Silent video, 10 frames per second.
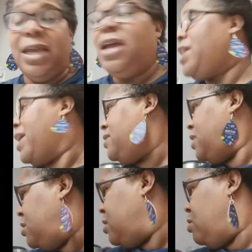Like I said,
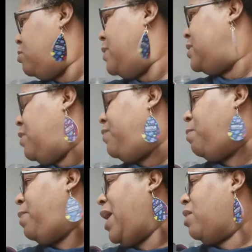excuse my stuff in the
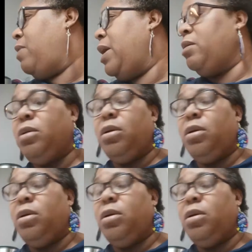background.